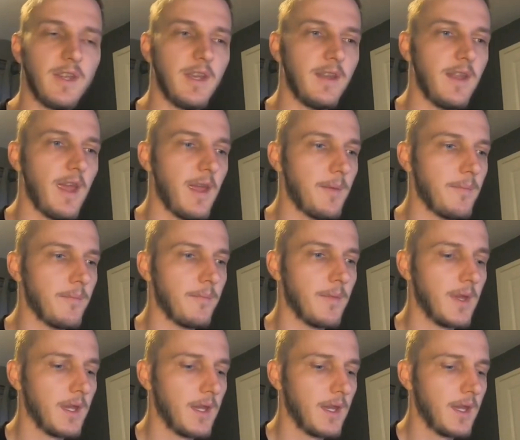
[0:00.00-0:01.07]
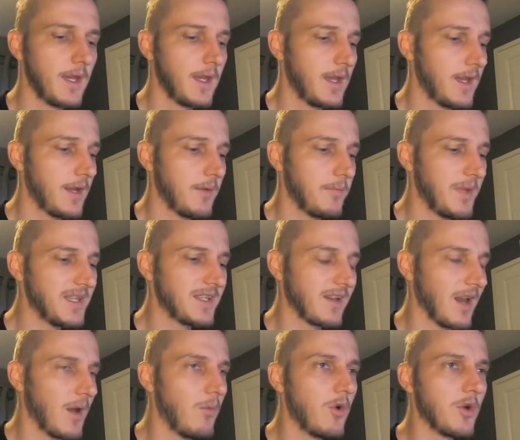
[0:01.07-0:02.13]
And
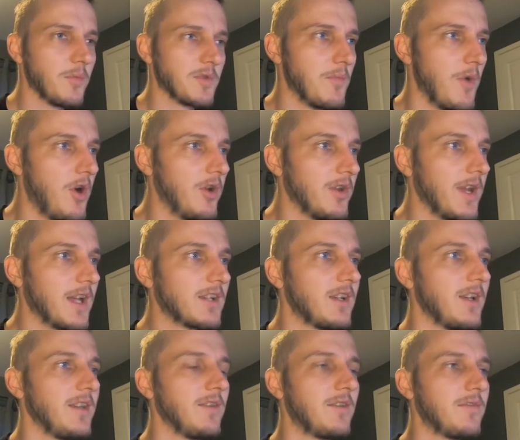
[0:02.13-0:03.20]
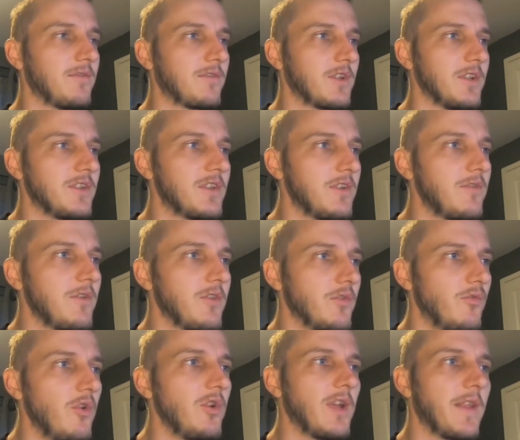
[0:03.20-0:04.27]
basically I woke morning, actually, considering the
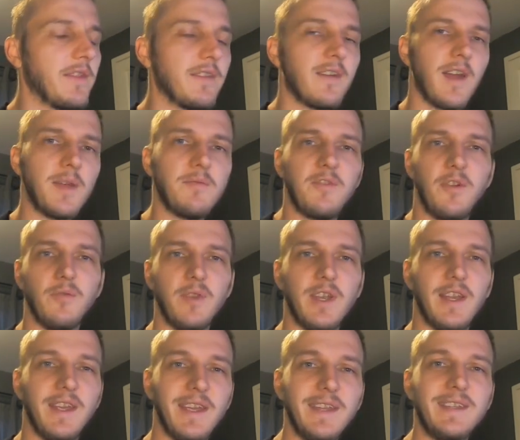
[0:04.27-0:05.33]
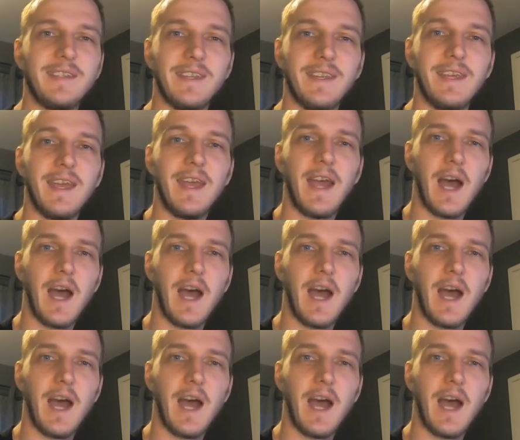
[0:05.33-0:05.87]
run at the time felt really easy,